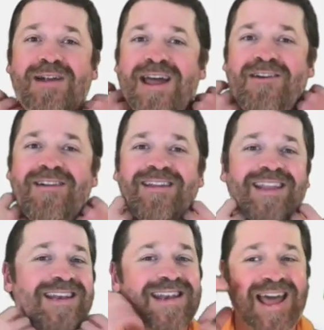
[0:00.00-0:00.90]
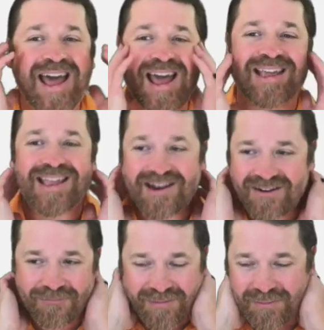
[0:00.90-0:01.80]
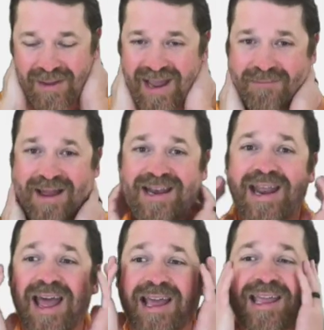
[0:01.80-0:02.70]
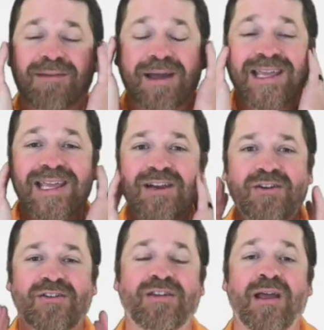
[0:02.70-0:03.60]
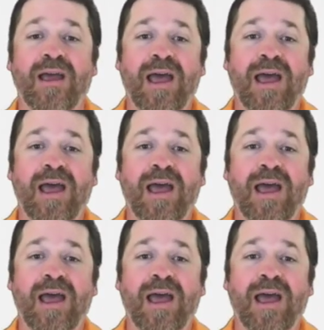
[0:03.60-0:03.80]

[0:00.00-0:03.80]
red around the neck and on the back of my neck and my ears.